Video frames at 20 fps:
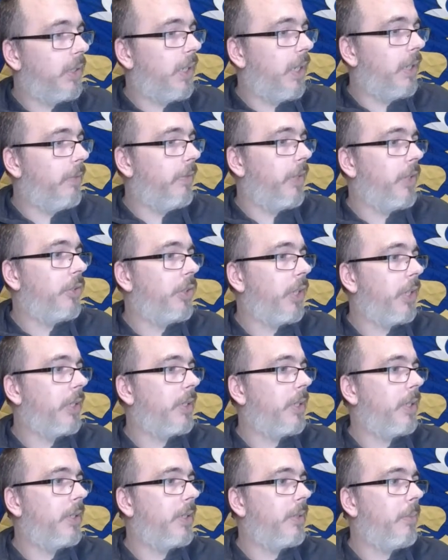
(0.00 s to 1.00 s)
kind of
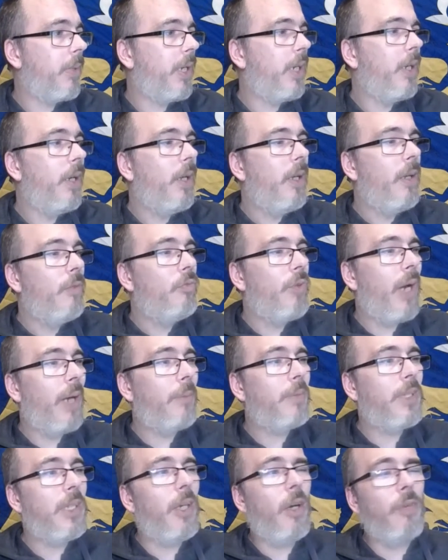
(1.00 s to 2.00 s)
interesting to me.
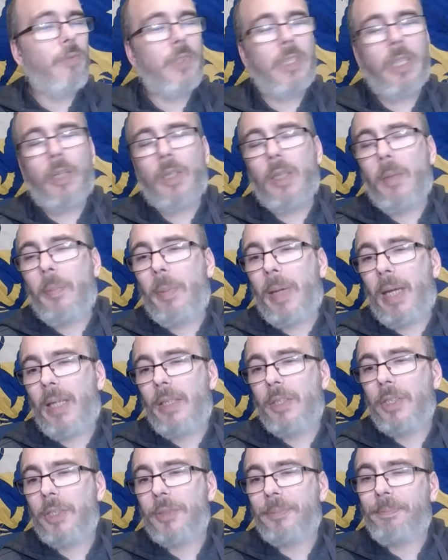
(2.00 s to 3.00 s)
Ramsey obviously on the
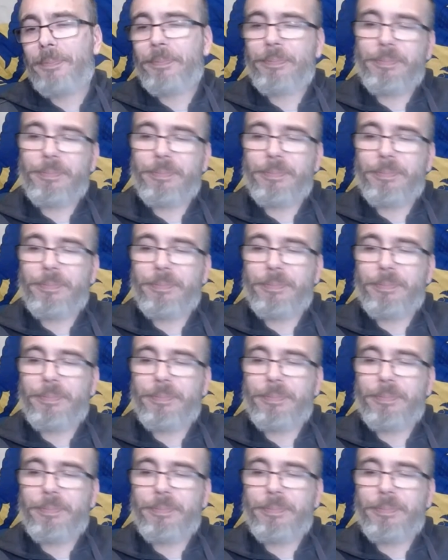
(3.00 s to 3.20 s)
bench.